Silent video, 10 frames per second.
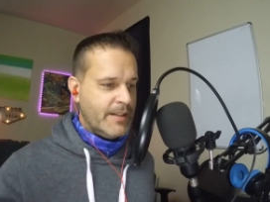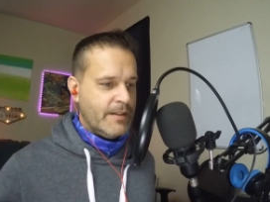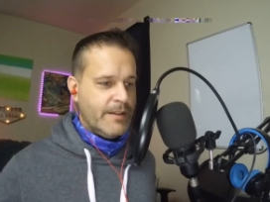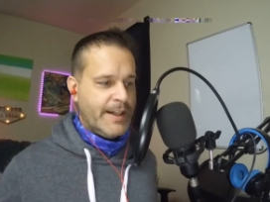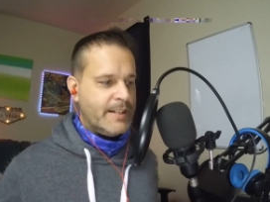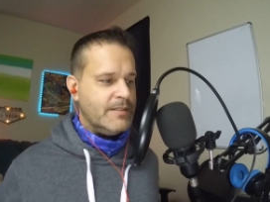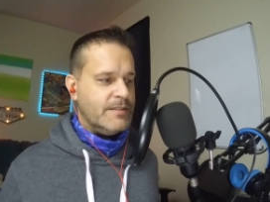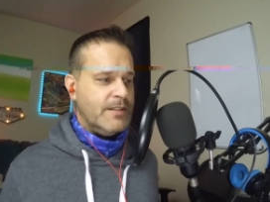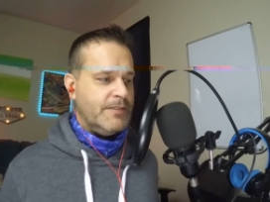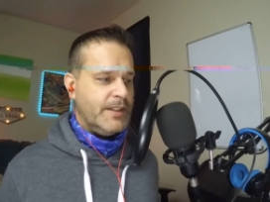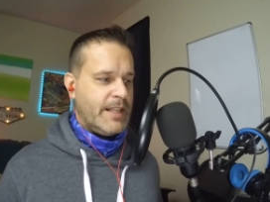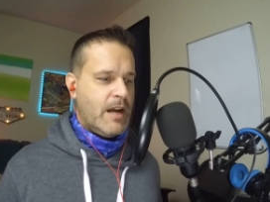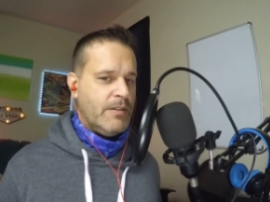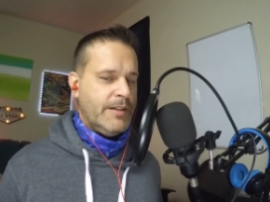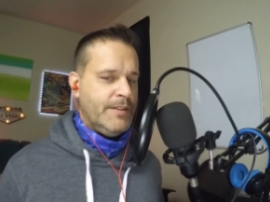it in the links and stuff like that.
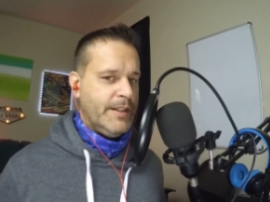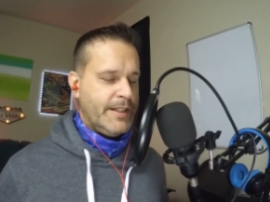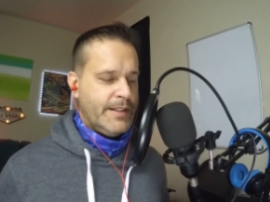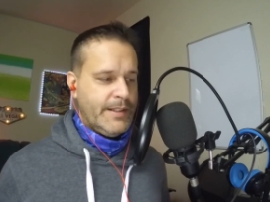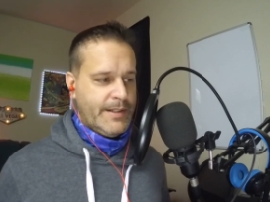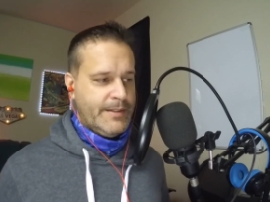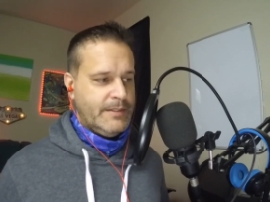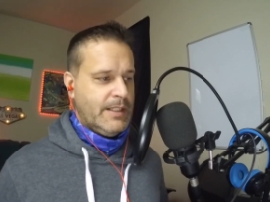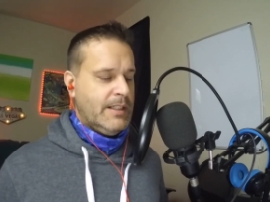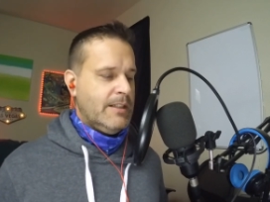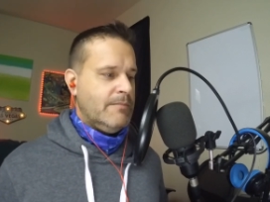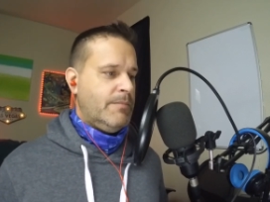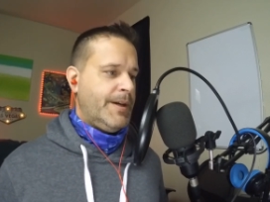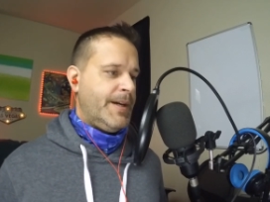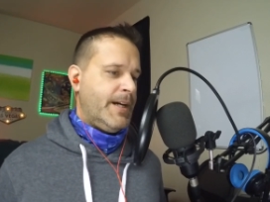I'll leave a link in there.
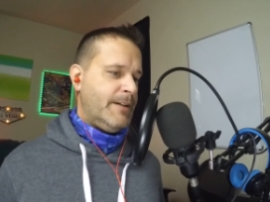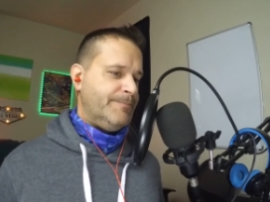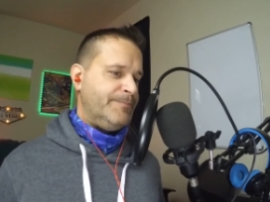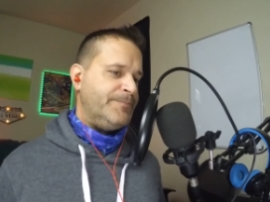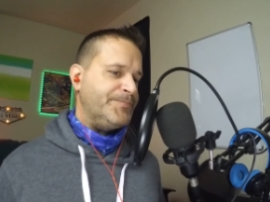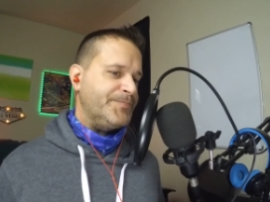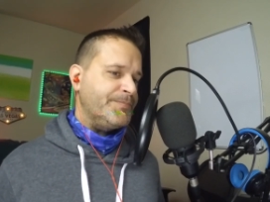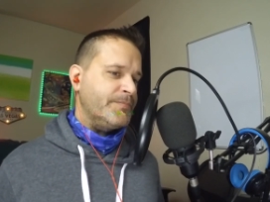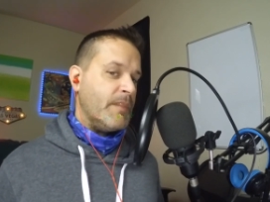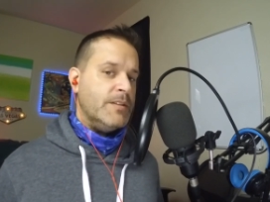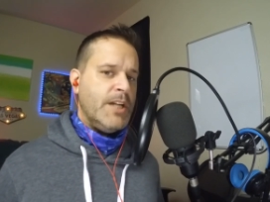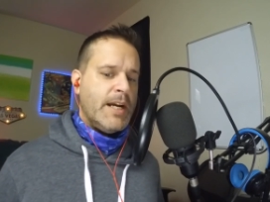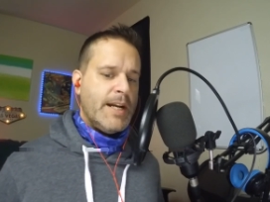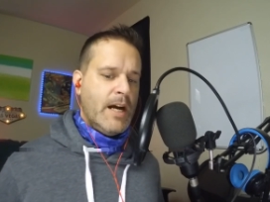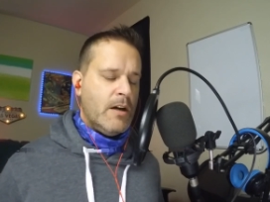But
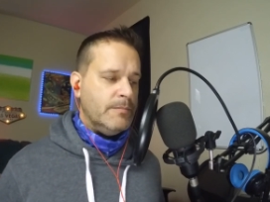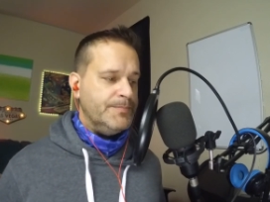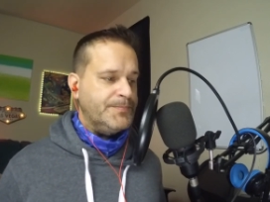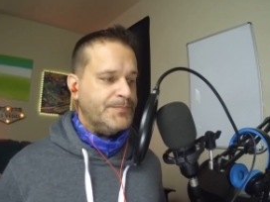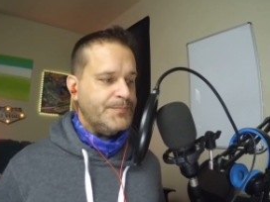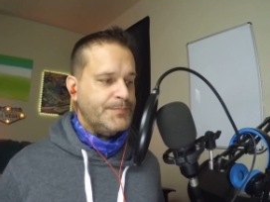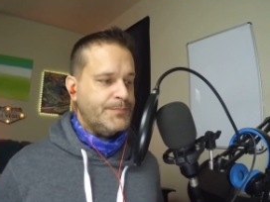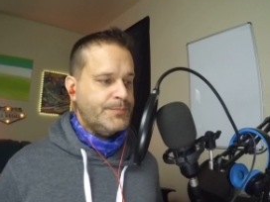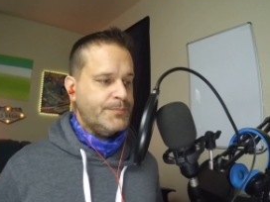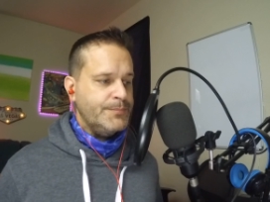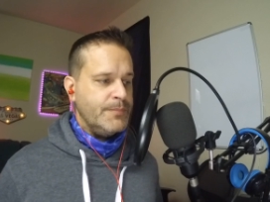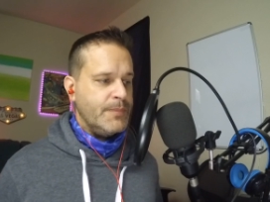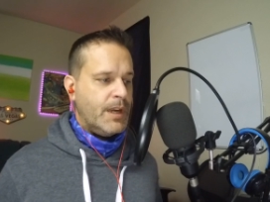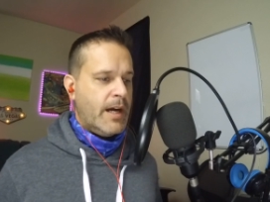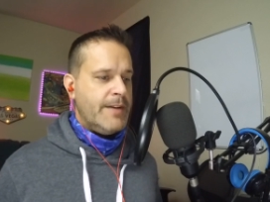check it out.
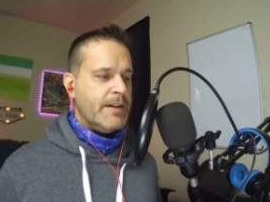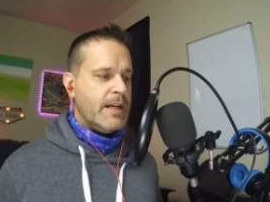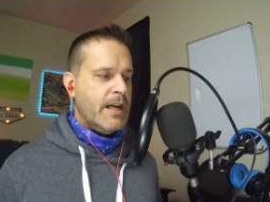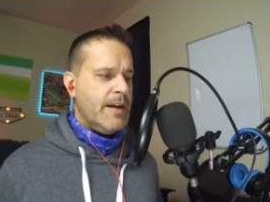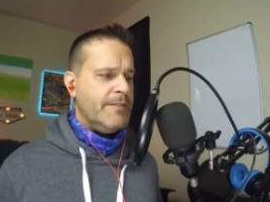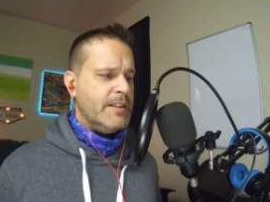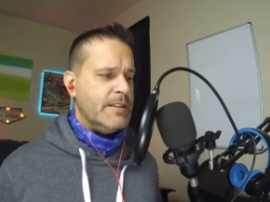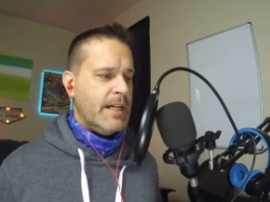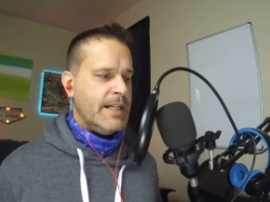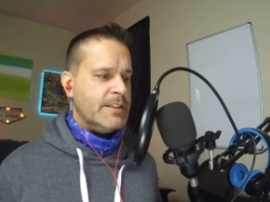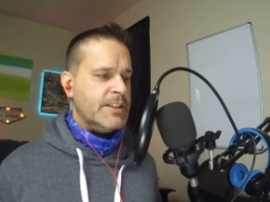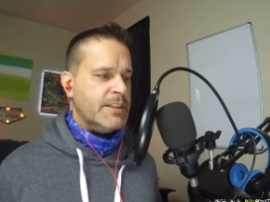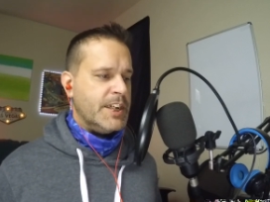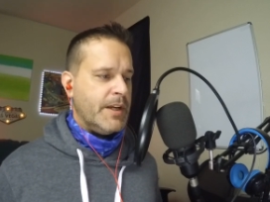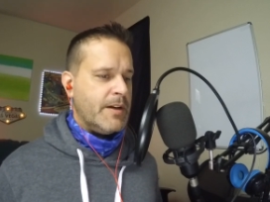I even designed a
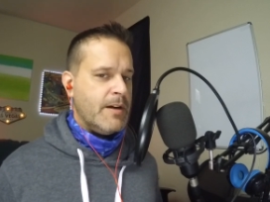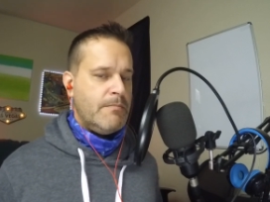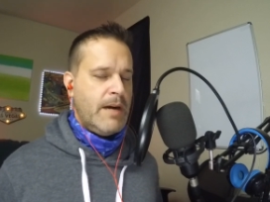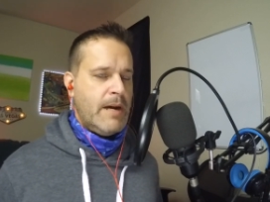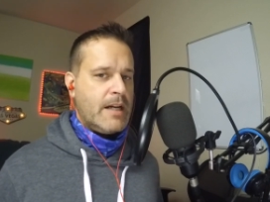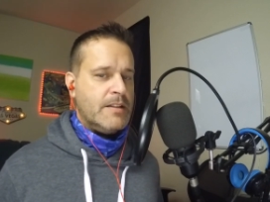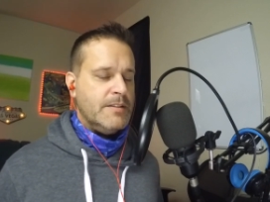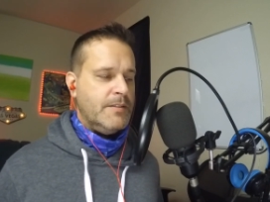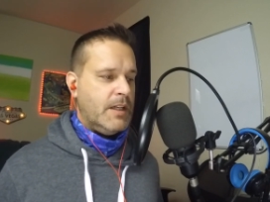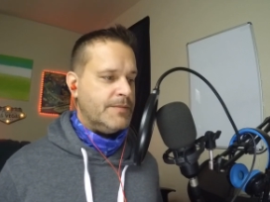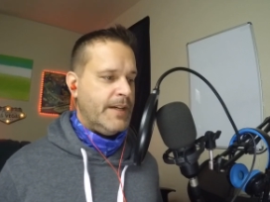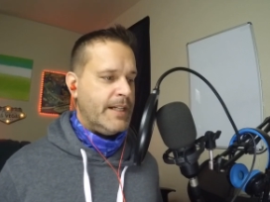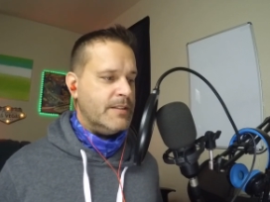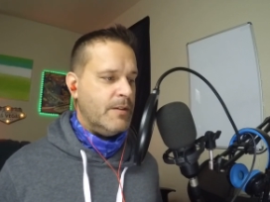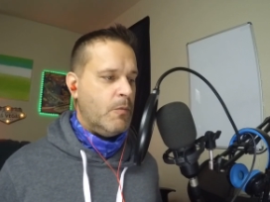shirt when you come back to Las
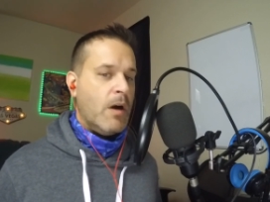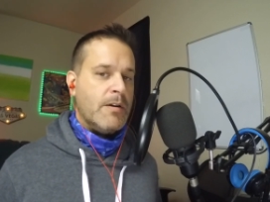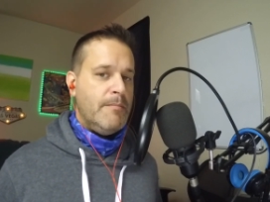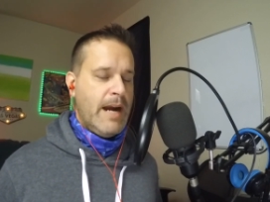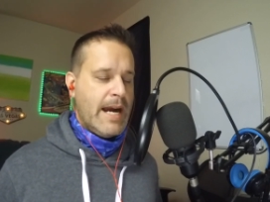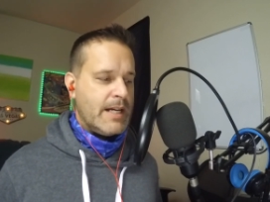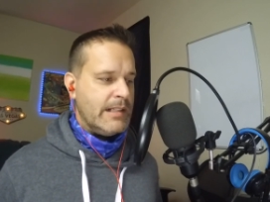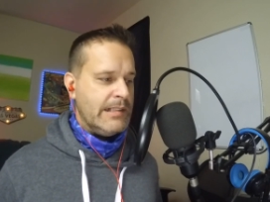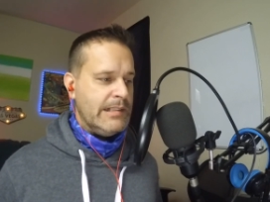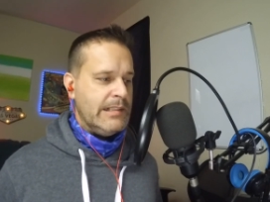Vegas. A welcome back